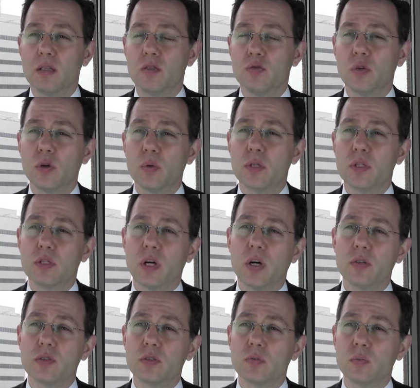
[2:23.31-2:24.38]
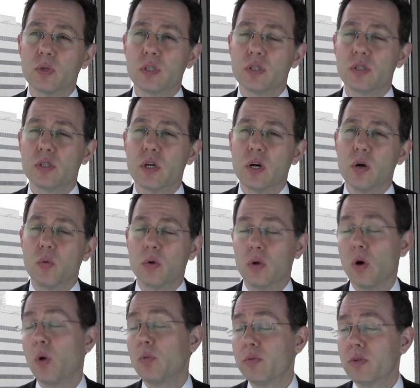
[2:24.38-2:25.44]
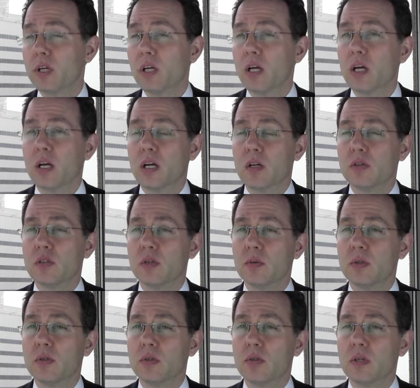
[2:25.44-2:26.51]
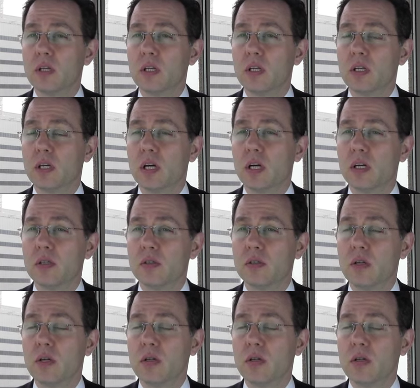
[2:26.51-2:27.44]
drill results which will hopefully contribute to the